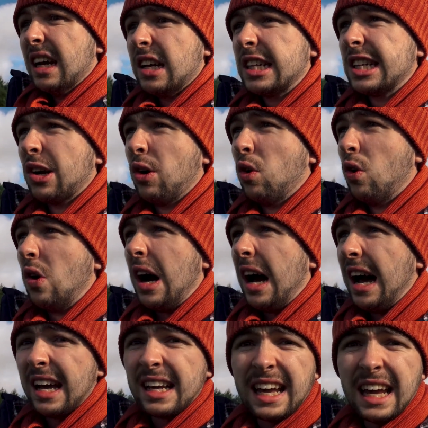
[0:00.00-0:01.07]
So
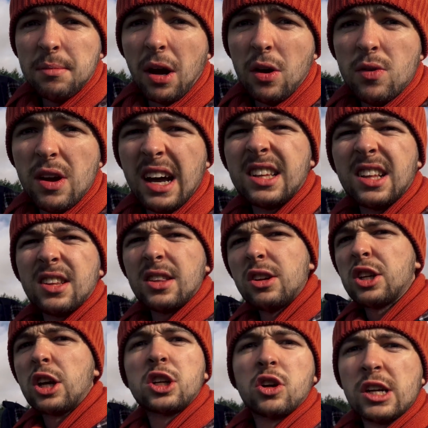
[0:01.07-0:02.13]
I came out and
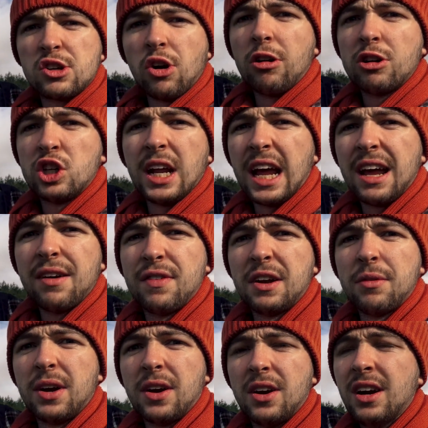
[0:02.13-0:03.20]
there's just construction
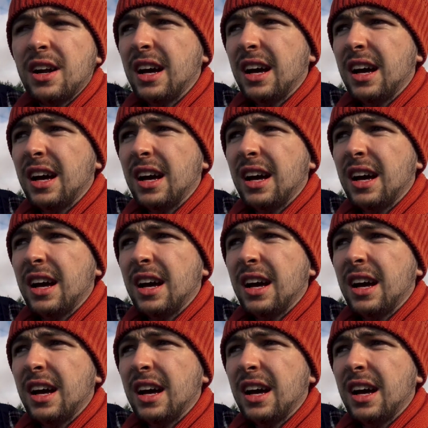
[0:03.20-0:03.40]
everywhere.